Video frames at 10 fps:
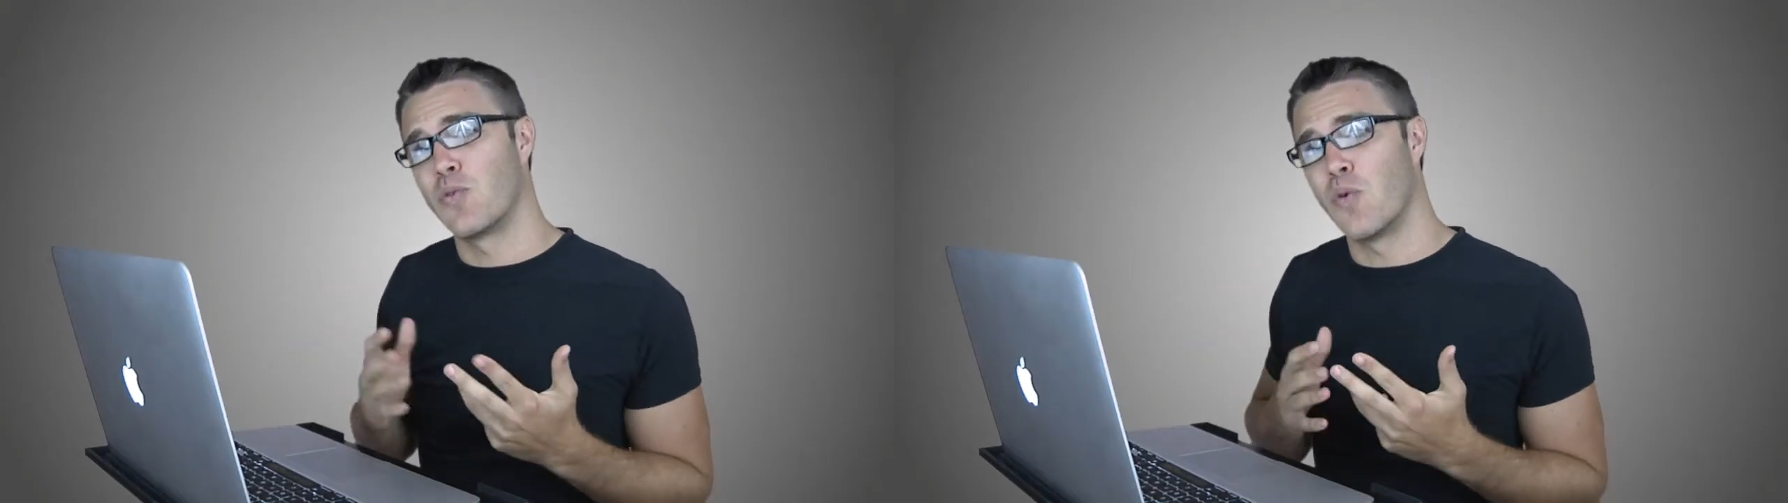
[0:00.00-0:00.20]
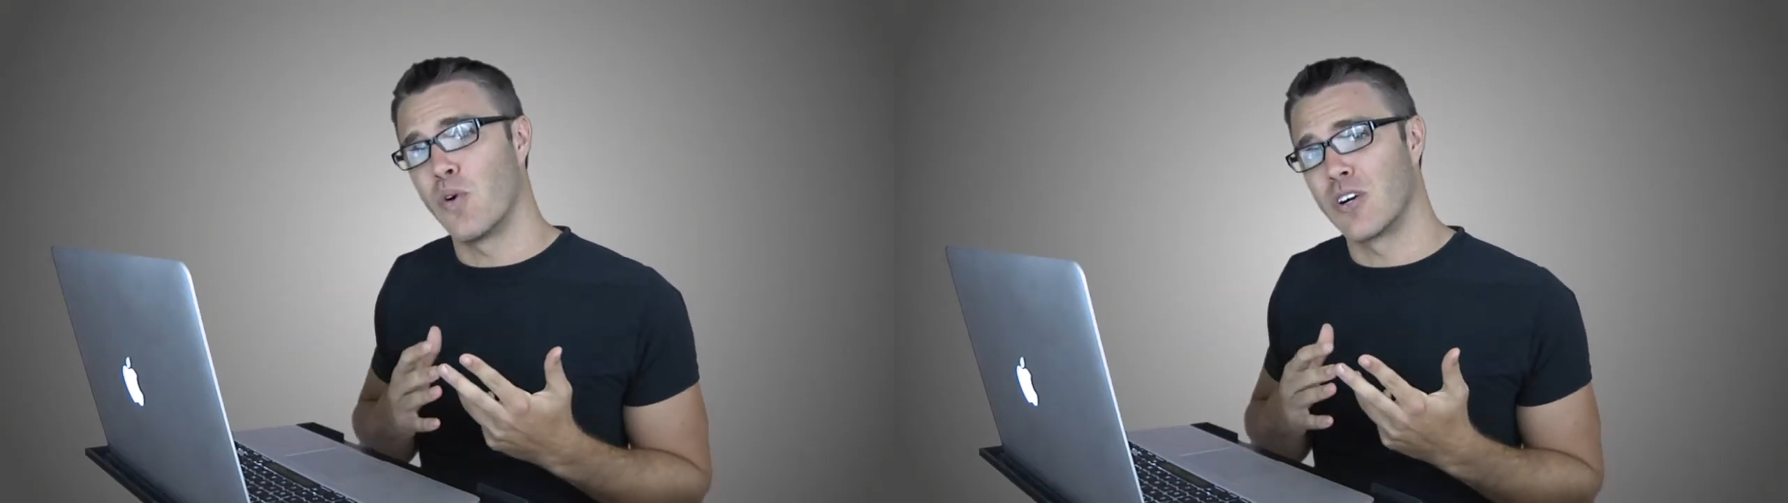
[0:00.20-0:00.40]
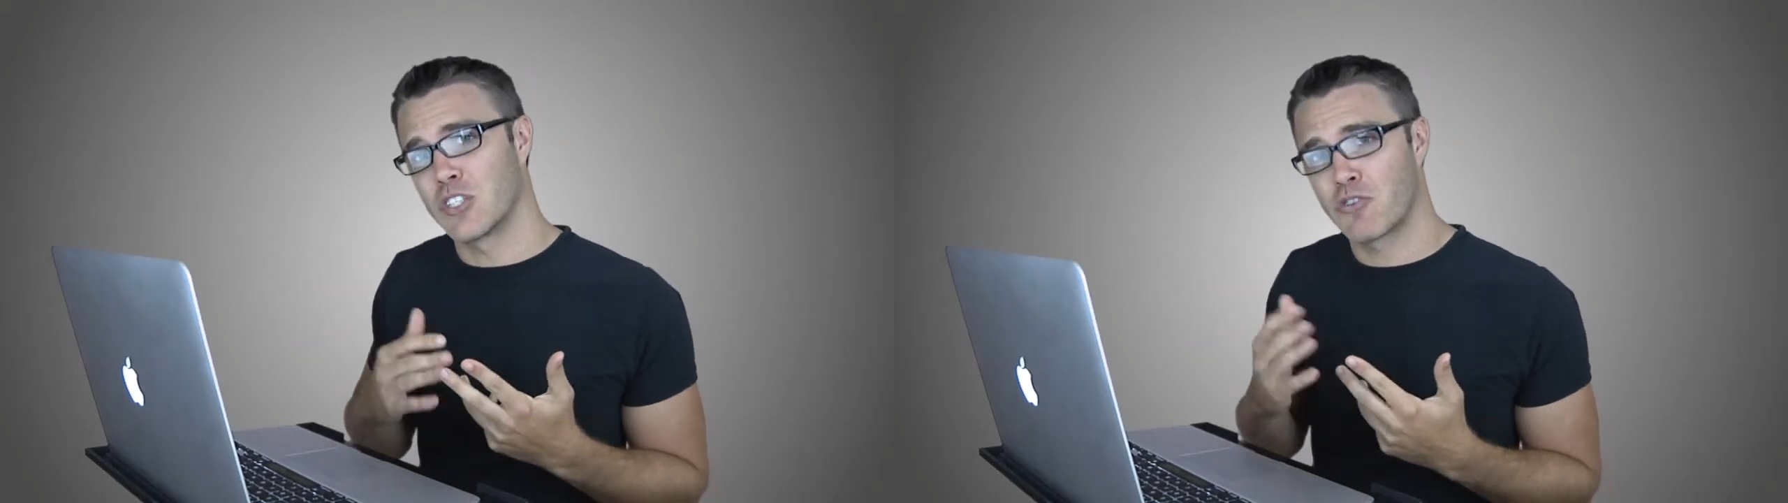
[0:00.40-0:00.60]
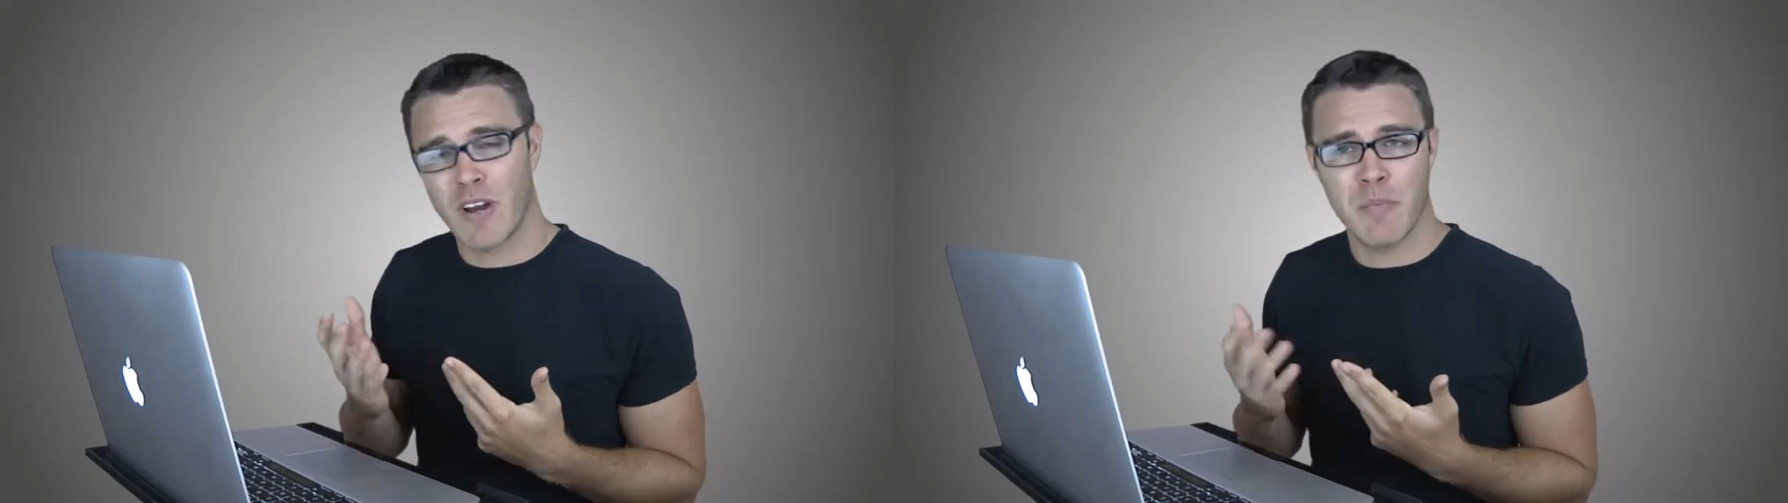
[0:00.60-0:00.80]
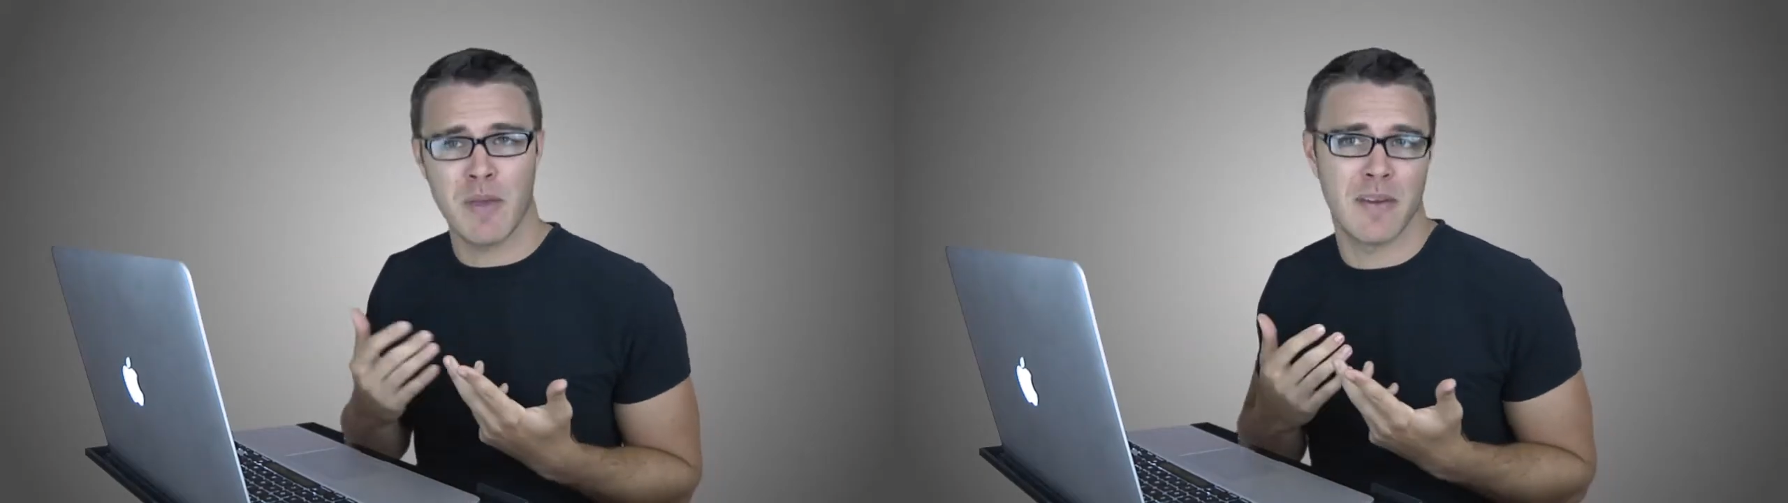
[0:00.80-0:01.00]
or
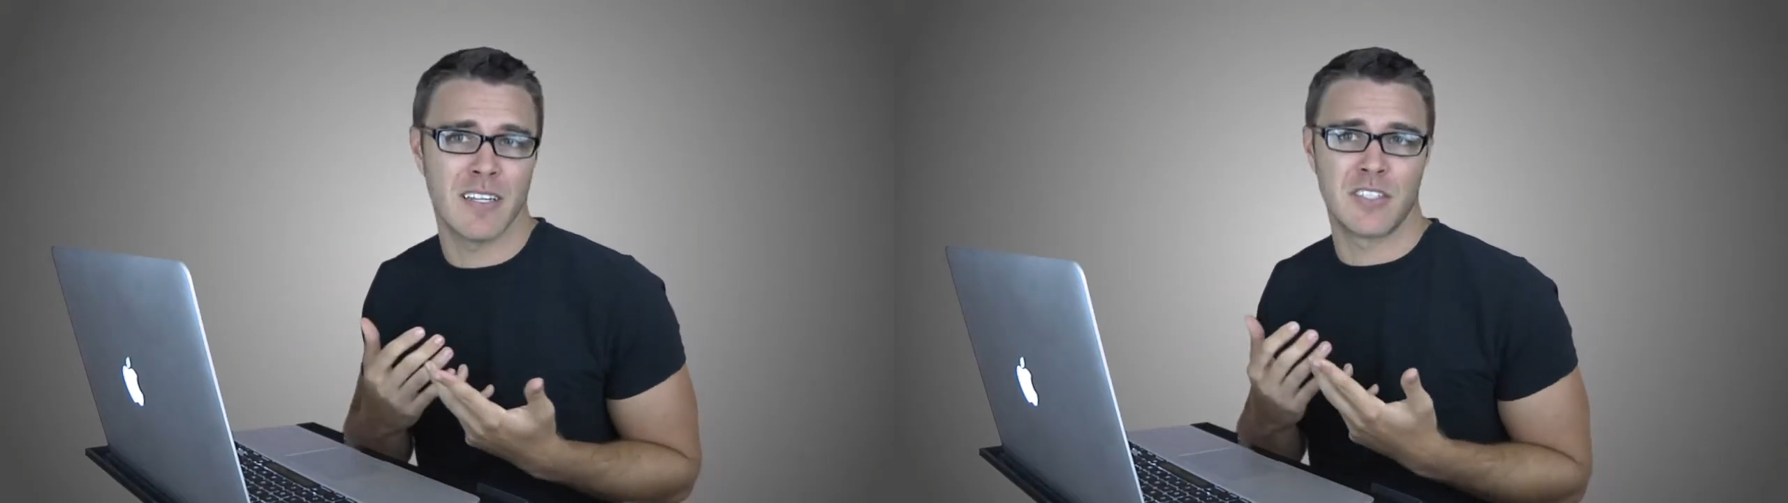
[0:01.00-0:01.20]
scrape email